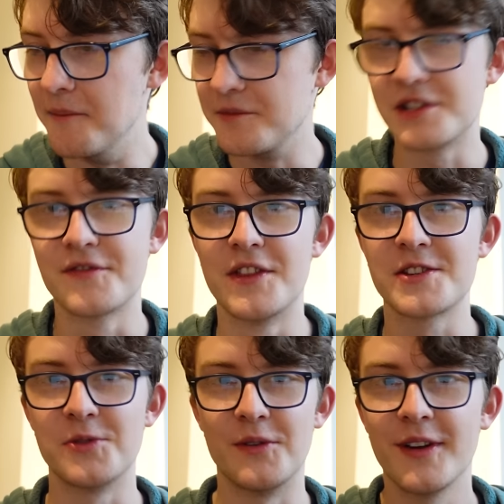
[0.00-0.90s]
just for the
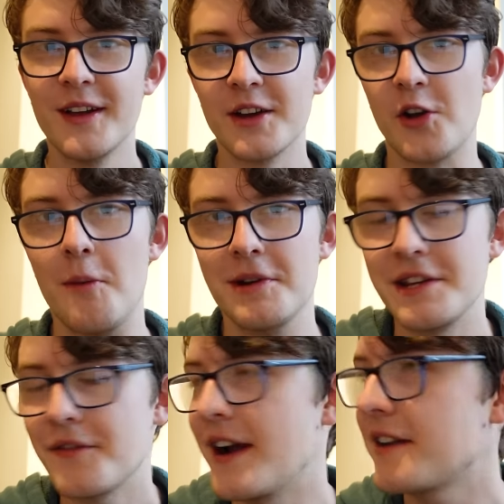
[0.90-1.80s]
sort of
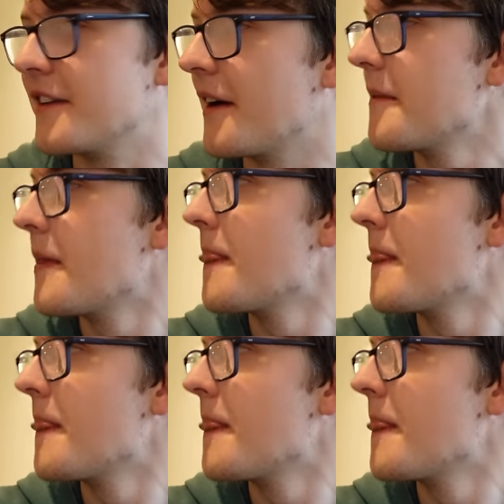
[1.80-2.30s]
comedy factor.